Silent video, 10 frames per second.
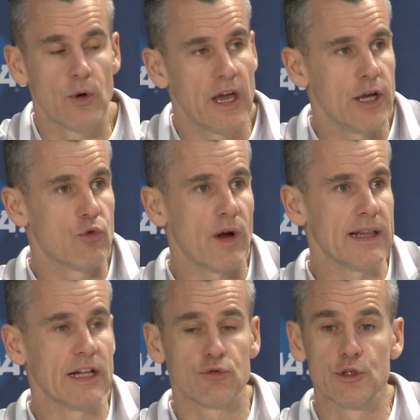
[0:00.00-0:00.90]
okay,
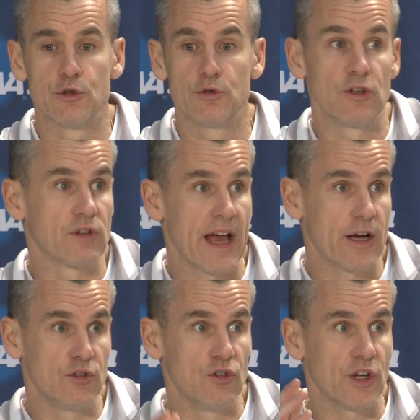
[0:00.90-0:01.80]
great, let's recruit this guy
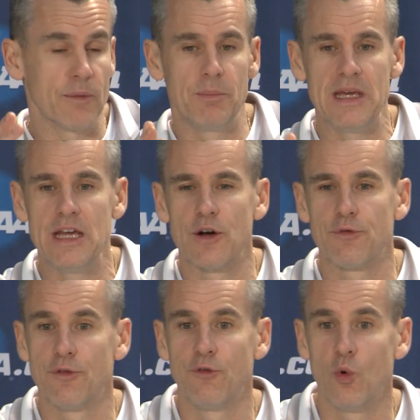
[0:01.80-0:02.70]
because he's going to be here
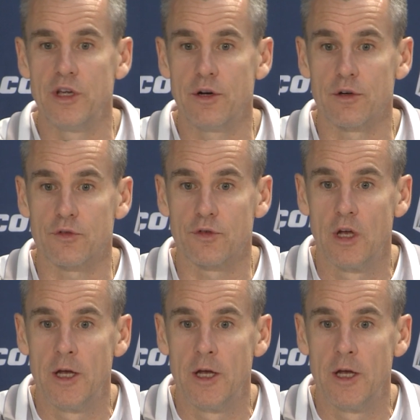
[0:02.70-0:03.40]
for four years.